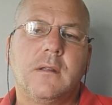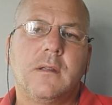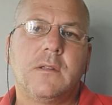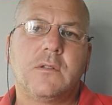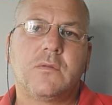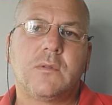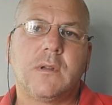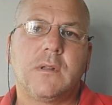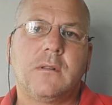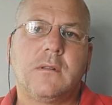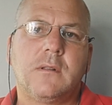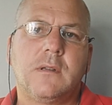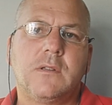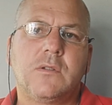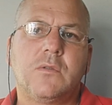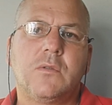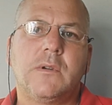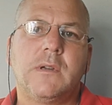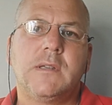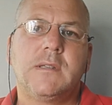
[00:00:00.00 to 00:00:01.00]
Israel.
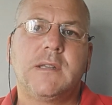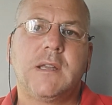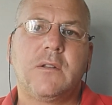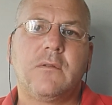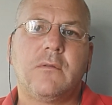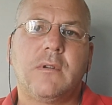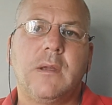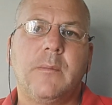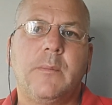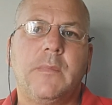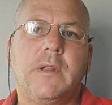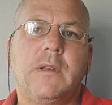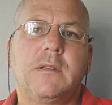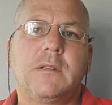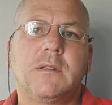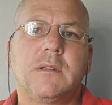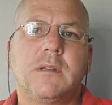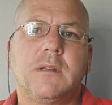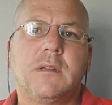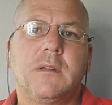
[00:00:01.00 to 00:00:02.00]
There's always that
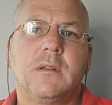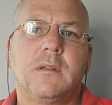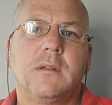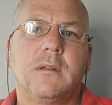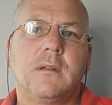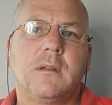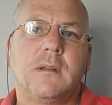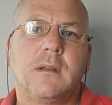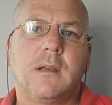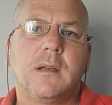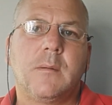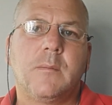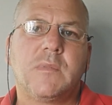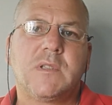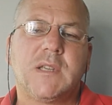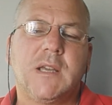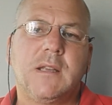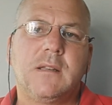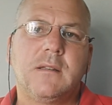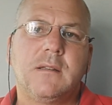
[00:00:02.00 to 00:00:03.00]
remnant. Um,
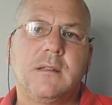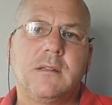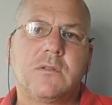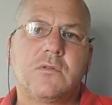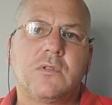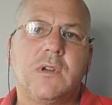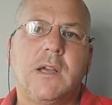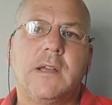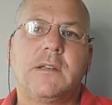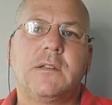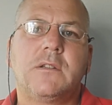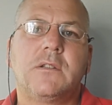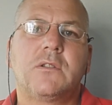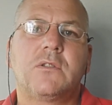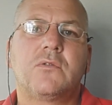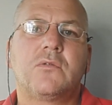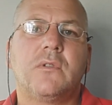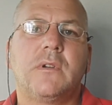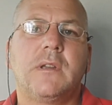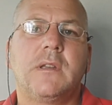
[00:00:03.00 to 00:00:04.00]
Satan has tried to
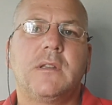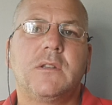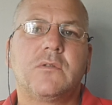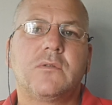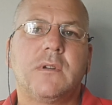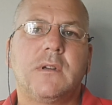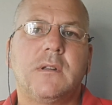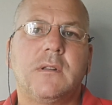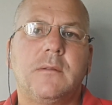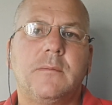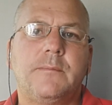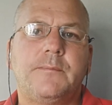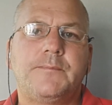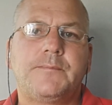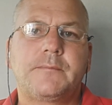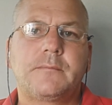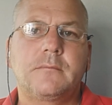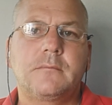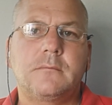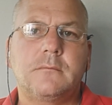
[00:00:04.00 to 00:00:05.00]
destroy Israel
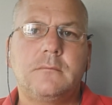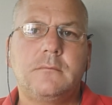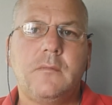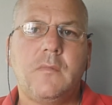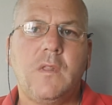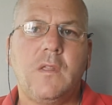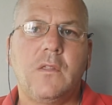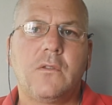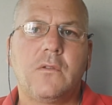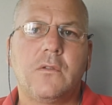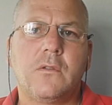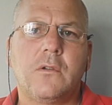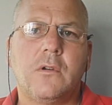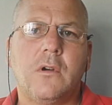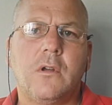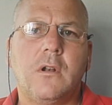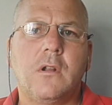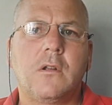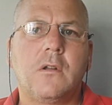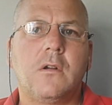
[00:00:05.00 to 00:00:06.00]
through the
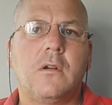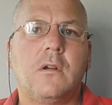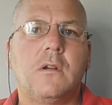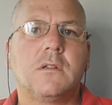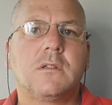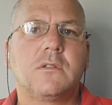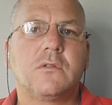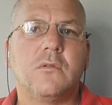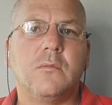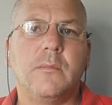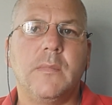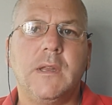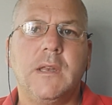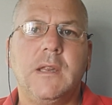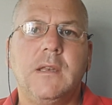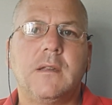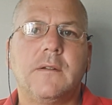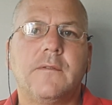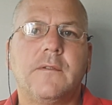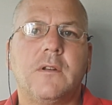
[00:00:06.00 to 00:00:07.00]
Holocaust, through
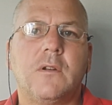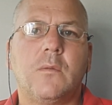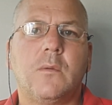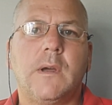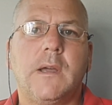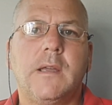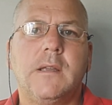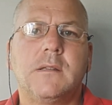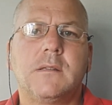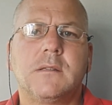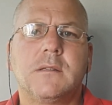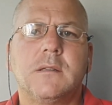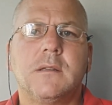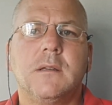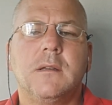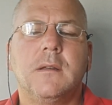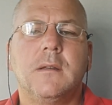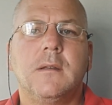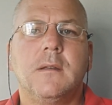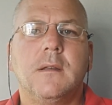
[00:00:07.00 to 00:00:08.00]
many different ways.
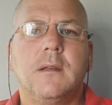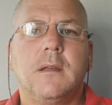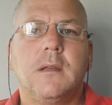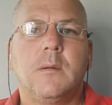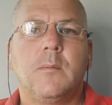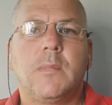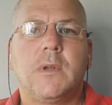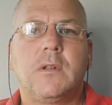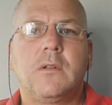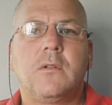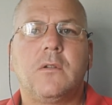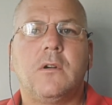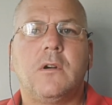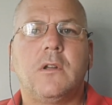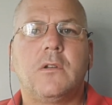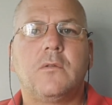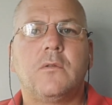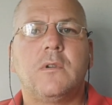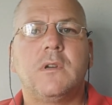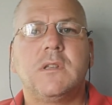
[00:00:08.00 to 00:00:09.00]
But
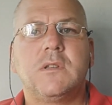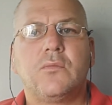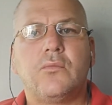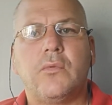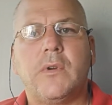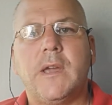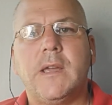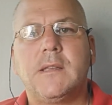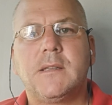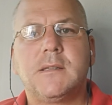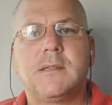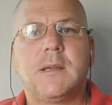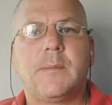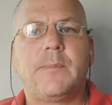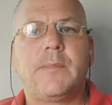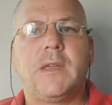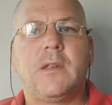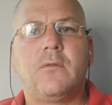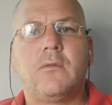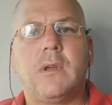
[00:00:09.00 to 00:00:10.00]
God always raises
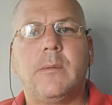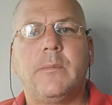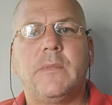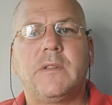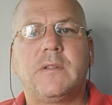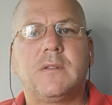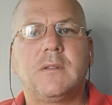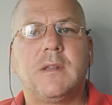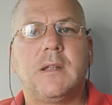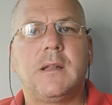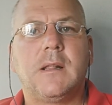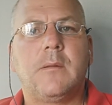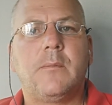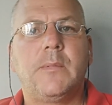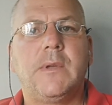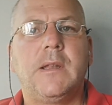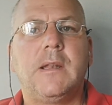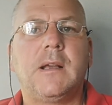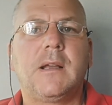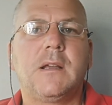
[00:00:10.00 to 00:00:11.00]
up that remnant, and it'll
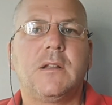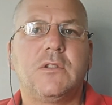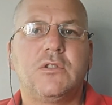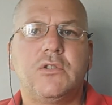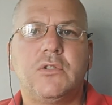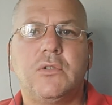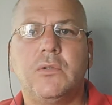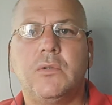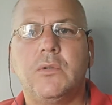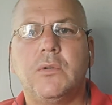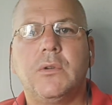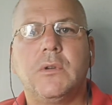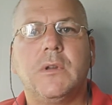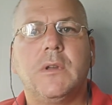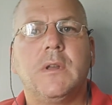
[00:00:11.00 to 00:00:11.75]
be like a Jew